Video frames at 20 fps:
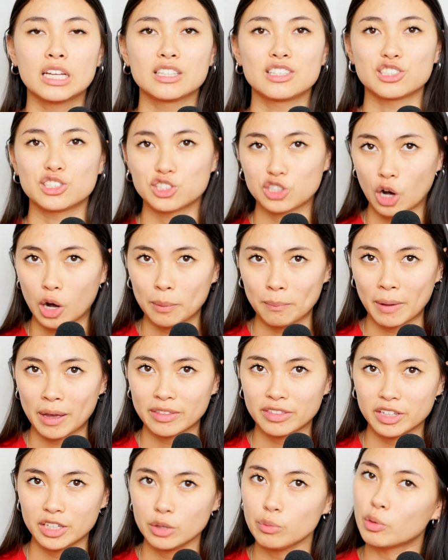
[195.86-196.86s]
the STAR
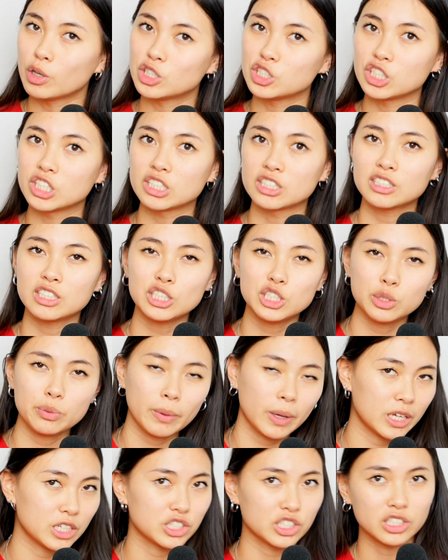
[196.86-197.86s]
method, which is
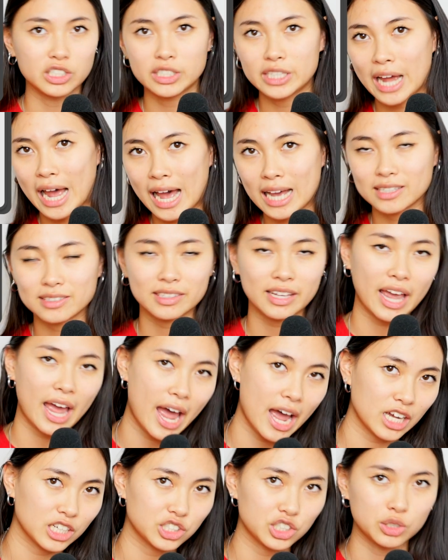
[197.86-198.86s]
situation, task,
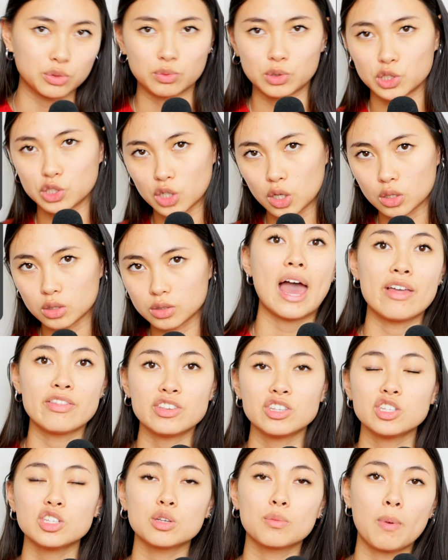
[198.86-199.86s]
action, result. And
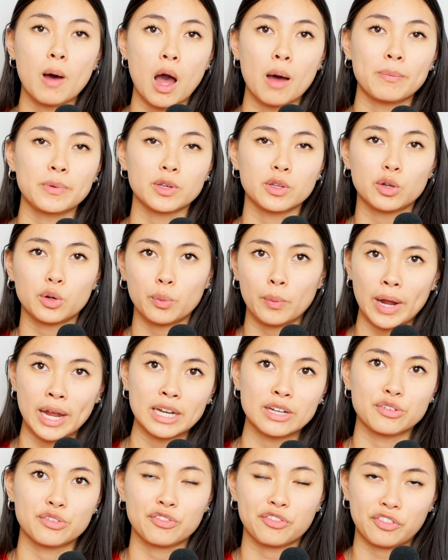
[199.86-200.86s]
this is a popular
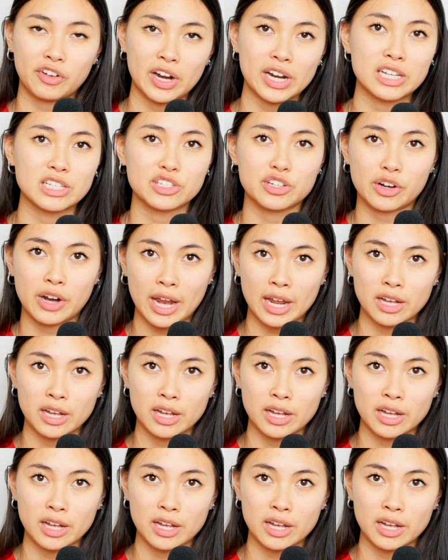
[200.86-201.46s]
way to phrase your